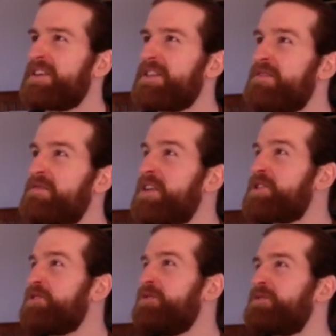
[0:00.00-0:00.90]

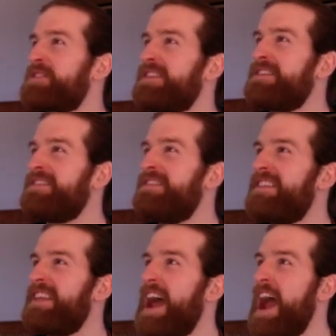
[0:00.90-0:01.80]
visuals and
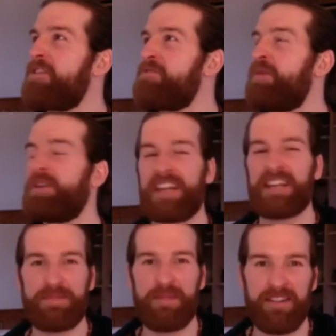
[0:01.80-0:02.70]
like out of body
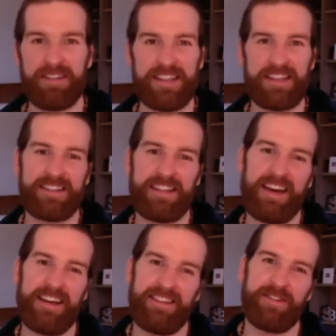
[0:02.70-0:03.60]
experiences
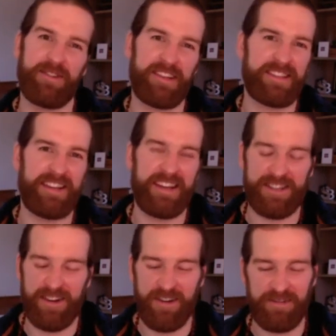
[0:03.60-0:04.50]
there,
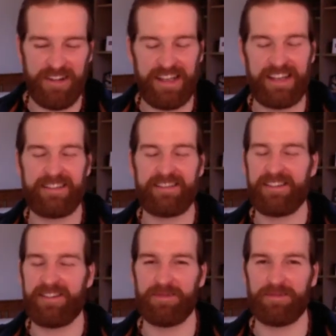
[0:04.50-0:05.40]
it's not really,
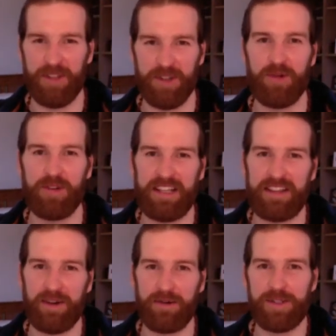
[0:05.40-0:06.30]
you don't need
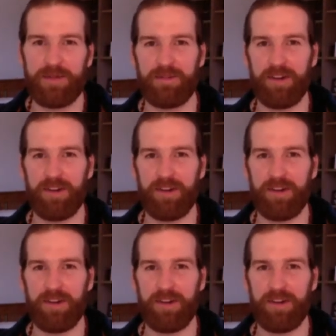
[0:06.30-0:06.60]
those